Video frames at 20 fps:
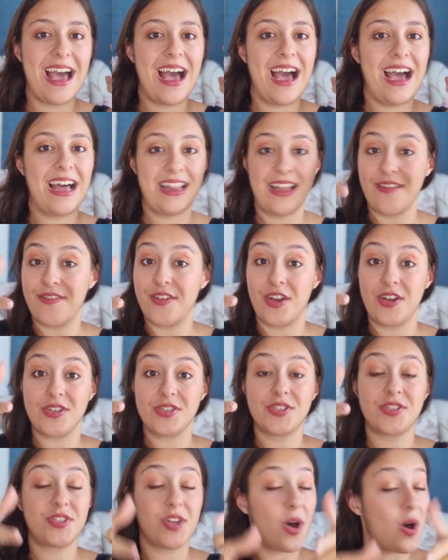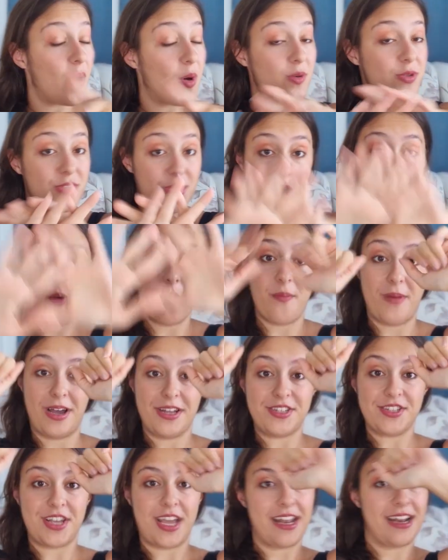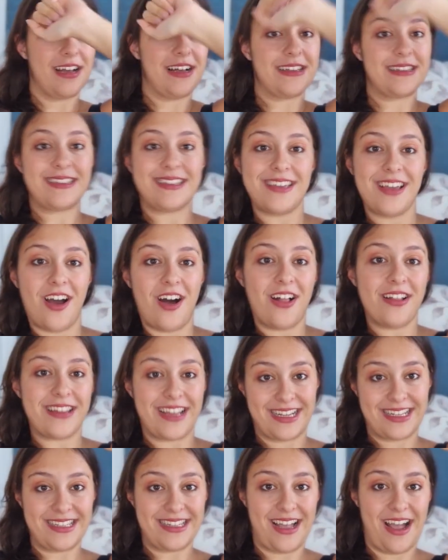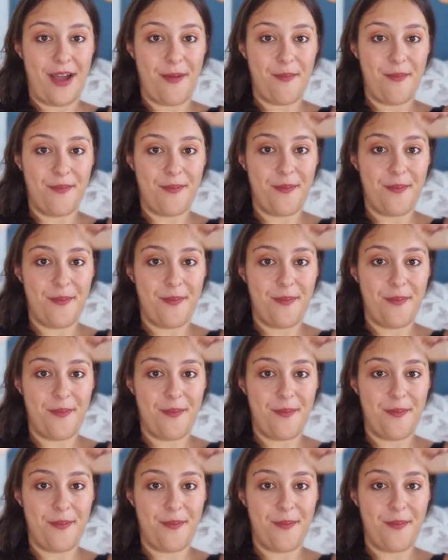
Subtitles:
I love y'all so, so much, and I'll see y'all next time.